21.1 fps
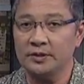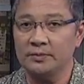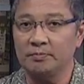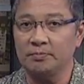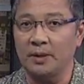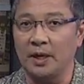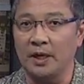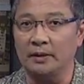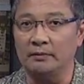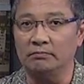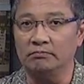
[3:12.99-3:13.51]

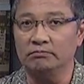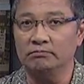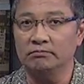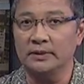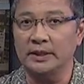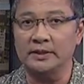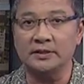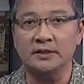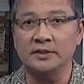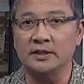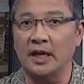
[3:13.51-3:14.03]
but
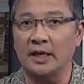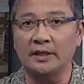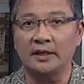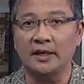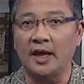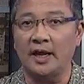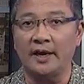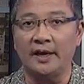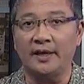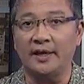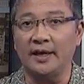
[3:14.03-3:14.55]
it's not
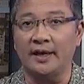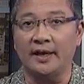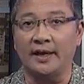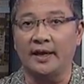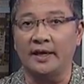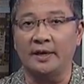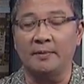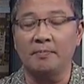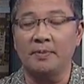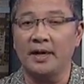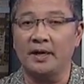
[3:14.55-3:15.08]
getting
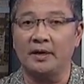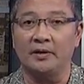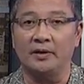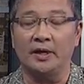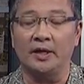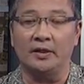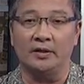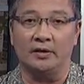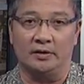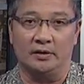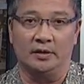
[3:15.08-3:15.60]
any better
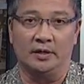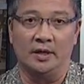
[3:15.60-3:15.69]
either.